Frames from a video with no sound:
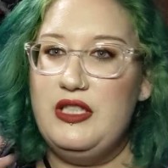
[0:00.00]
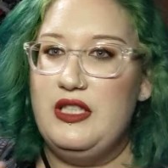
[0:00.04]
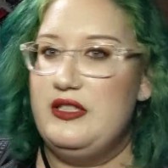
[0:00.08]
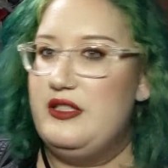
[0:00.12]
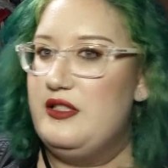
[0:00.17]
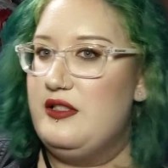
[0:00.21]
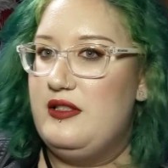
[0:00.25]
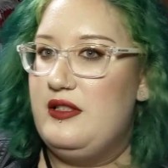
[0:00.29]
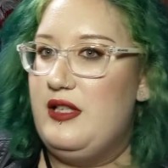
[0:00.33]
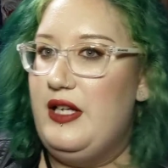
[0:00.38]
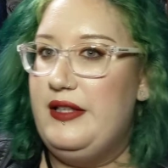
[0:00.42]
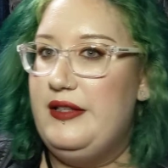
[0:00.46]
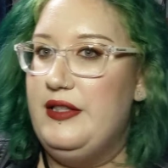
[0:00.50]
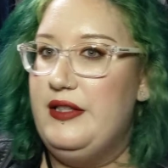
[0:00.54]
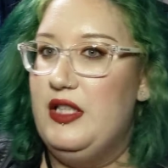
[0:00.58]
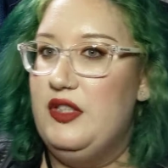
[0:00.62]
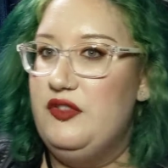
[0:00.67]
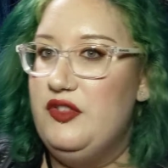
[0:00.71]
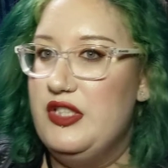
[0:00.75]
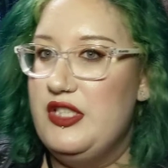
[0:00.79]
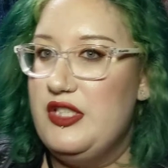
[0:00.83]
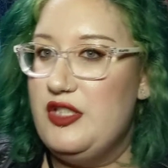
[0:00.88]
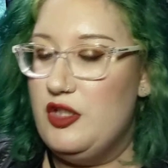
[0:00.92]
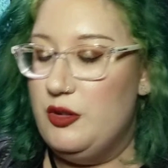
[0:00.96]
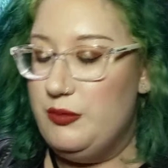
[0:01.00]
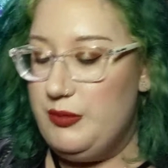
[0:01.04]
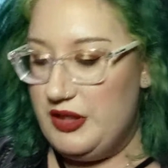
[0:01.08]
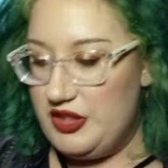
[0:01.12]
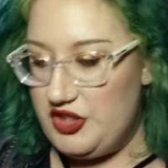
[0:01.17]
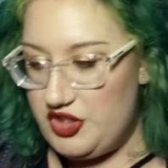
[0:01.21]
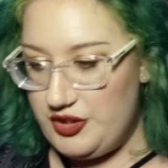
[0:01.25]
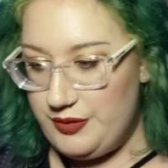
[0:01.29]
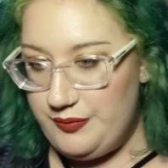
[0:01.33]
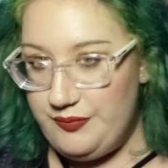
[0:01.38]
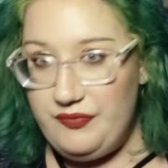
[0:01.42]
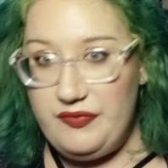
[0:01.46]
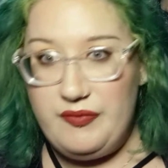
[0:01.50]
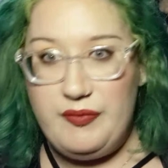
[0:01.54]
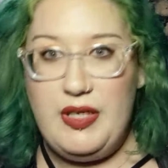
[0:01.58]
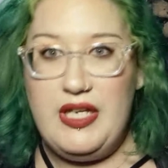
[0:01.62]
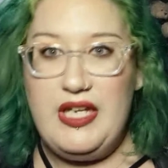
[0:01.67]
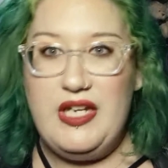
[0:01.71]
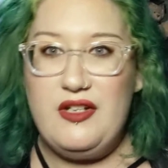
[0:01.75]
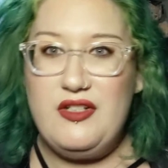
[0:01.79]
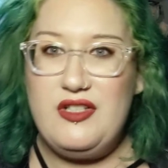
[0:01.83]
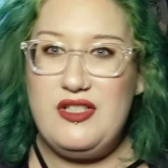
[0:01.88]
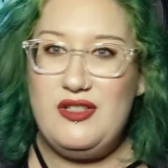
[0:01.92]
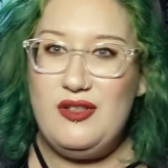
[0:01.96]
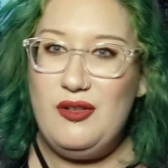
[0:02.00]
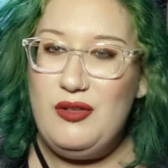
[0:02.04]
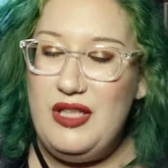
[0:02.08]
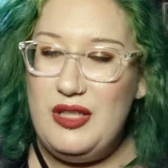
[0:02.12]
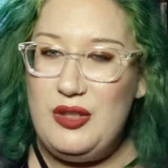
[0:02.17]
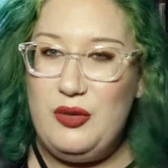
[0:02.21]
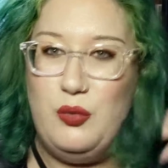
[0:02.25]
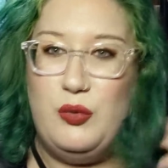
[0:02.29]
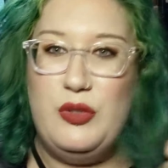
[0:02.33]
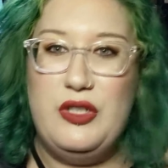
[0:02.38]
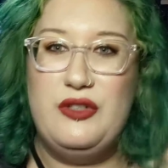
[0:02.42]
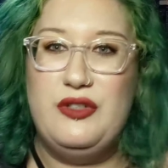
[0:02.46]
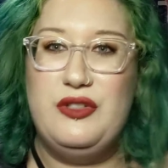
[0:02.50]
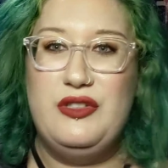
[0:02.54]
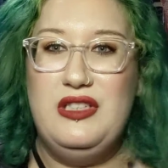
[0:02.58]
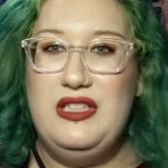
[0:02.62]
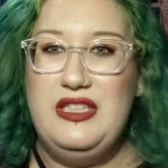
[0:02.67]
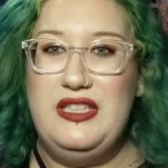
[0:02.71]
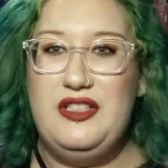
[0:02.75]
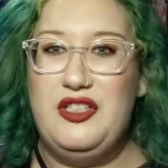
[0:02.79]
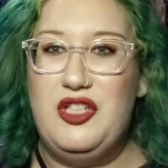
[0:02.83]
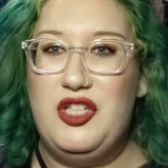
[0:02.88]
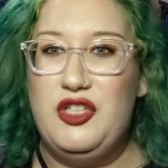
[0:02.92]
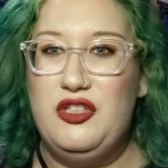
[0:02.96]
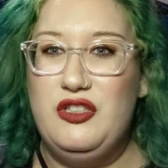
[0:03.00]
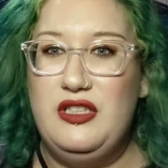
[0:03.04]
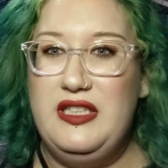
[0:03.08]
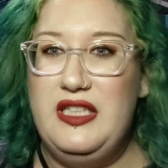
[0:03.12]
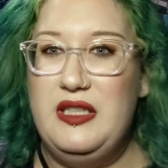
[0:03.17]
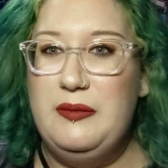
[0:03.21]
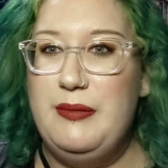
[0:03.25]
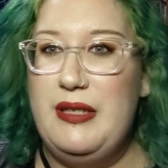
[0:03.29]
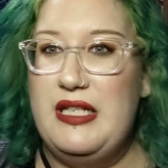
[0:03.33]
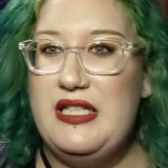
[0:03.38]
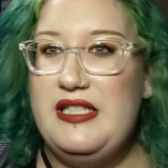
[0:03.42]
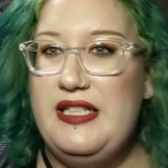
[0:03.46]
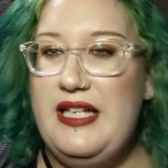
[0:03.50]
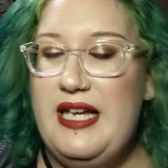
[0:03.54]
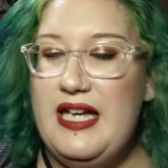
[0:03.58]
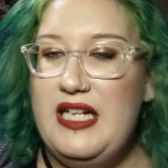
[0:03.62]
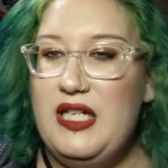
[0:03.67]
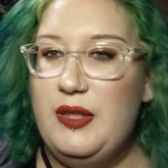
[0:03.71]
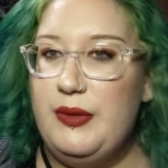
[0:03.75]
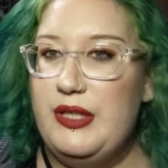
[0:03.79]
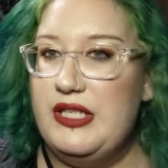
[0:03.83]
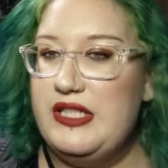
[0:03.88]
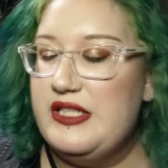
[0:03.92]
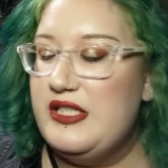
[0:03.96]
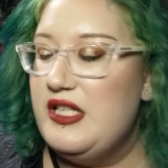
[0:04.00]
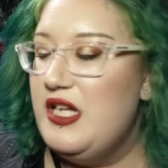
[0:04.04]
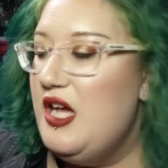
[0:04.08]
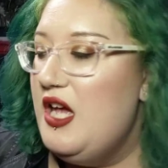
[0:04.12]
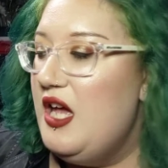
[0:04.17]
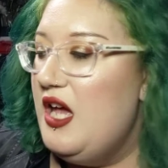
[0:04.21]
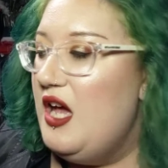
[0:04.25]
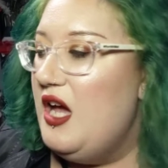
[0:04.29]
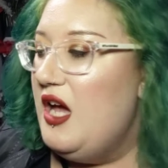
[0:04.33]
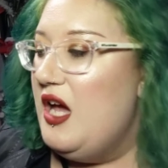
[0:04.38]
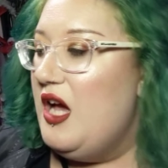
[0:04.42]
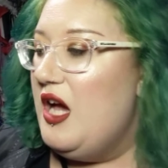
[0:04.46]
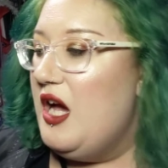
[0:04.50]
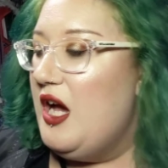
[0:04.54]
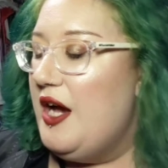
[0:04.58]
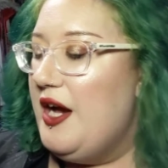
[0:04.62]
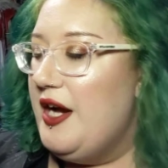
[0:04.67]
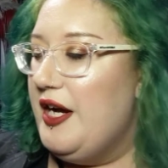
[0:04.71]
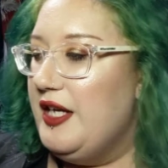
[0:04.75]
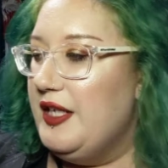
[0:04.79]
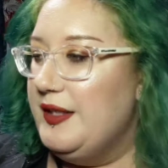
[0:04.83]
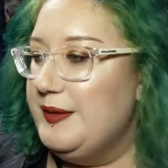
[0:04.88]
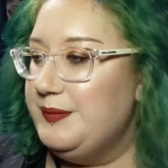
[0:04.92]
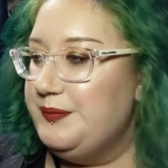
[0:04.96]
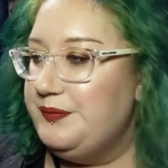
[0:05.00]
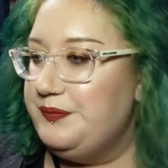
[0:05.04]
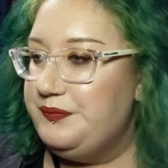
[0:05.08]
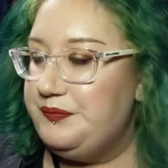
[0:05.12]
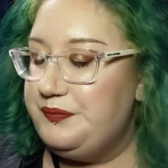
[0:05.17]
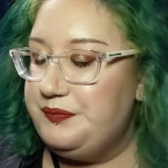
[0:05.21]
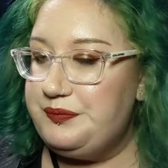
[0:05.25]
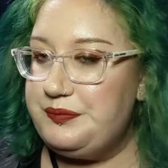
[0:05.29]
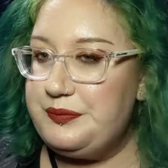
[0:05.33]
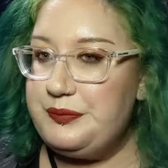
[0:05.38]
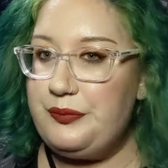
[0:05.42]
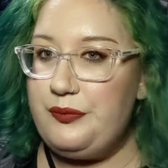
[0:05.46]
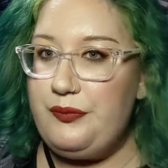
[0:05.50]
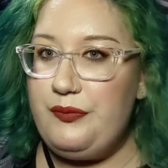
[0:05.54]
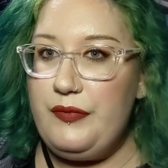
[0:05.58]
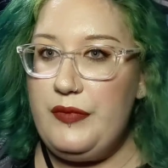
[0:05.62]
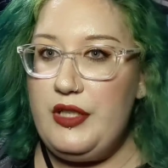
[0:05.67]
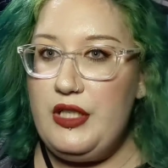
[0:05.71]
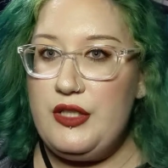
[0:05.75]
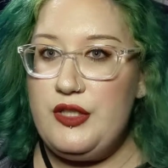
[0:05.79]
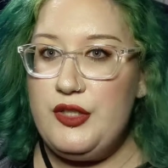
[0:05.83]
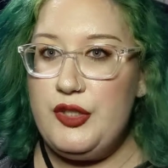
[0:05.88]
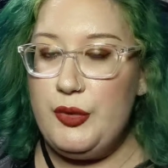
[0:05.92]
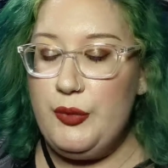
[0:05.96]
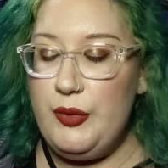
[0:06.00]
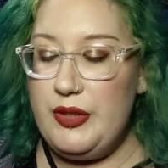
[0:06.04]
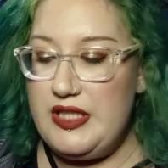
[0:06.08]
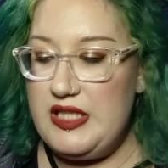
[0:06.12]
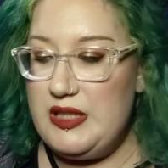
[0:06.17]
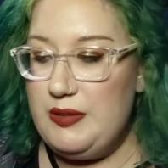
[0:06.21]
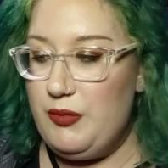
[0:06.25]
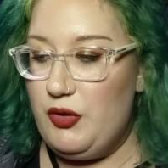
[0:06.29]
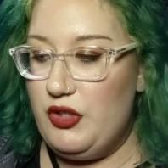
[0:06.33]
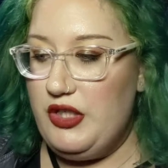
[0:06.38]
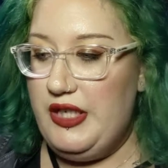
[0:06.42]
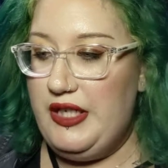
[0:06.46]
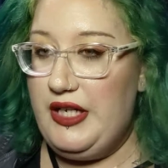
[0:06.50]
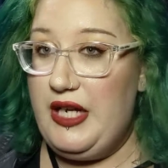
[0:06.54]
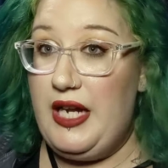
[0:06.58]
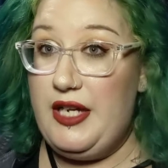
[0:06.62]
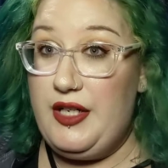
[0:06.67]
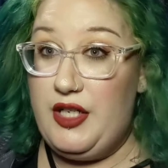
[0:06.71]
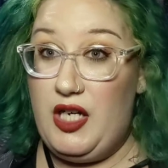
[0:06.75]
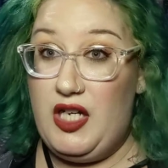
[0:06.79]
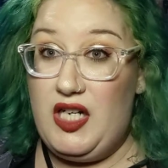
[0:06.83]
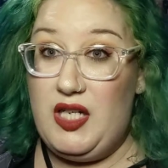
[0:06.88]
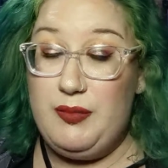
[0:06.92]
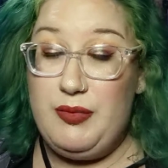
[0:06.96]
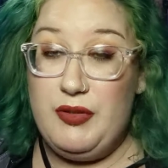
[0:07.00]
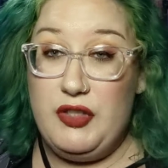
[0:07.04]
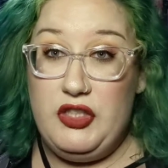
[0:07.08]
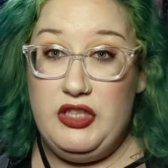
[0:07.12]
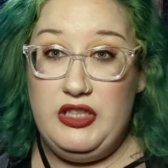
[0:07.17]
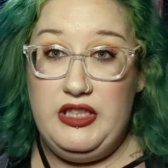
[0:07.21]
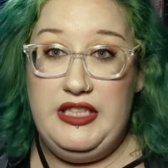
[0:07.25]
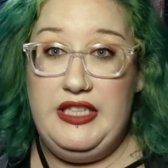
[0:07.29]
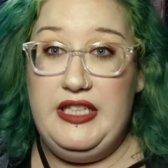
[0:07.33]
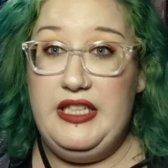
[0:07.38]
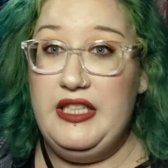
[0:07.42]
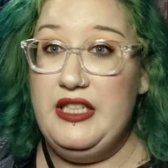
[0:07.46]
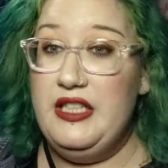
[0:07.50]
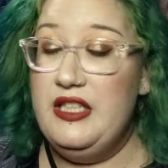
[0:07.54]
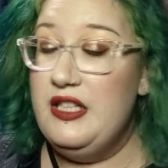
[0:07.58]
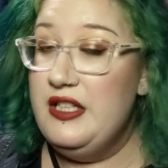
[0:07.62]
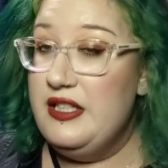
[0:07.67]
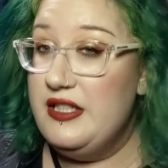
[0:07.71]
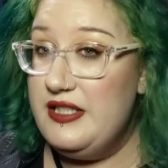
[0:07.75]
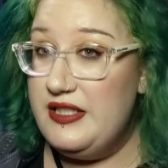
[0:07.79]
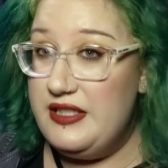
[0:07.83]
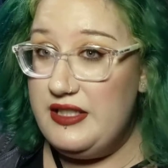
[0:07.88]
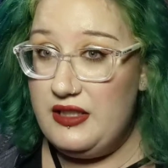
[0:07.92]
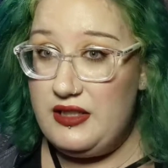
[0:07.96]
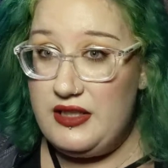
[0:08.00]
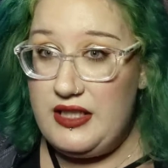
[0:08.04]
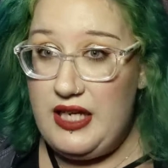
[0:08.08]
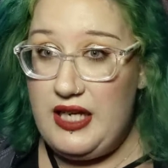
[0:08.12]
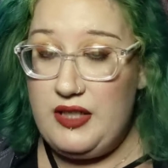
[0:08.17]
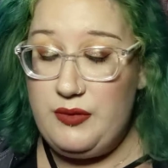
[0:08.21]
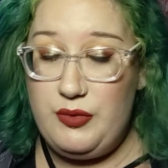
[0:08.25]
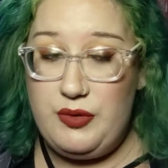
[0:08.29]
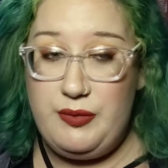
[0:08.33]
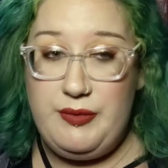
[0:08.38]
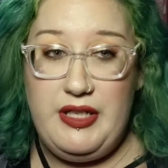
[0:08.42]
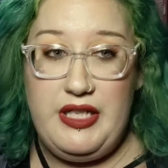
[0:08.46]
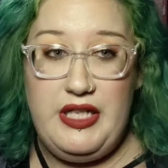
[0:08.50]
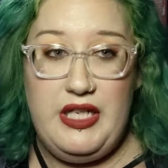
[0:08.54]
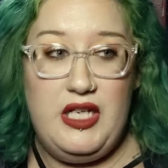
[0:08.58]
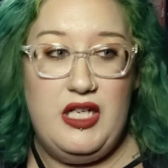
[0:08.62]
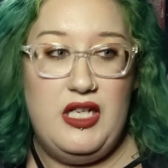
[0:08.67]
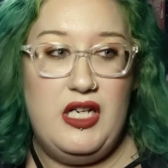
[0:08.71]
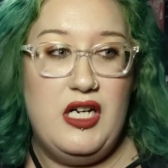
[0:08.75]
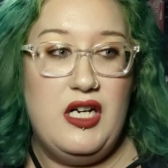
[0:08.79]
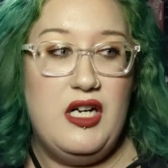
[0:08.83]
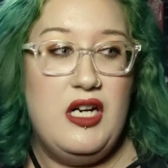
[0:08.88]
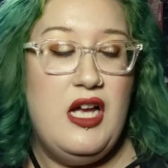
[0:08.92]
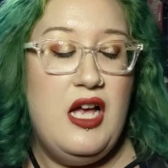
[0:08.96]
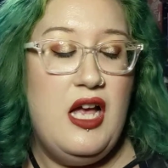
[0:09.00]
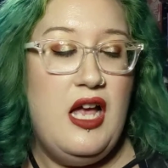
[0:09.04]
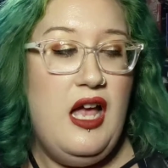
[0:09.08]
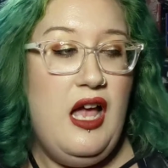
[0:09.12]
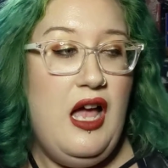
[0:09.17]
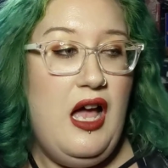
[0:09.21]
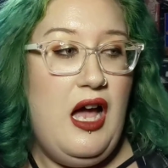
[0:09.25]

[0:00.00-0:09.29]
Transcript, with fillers: green. It's, I love it so much. My hair is so like weirdly curly and messy. Anyways, um, so Wednesday morning I got up early, did that with my hair.